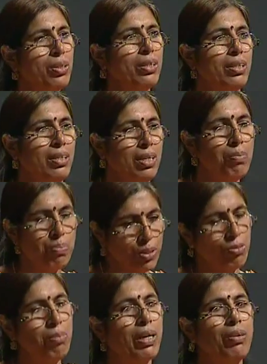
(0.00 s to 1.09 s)
the
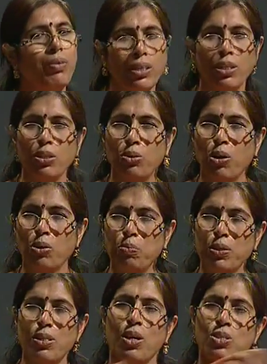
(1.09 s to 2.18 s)
inputs will be converted into
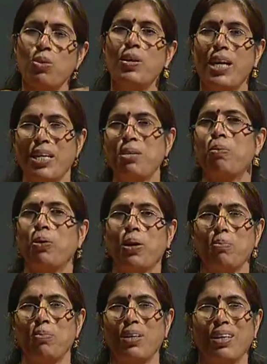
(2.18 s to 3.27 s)
outputs, so you will write a program.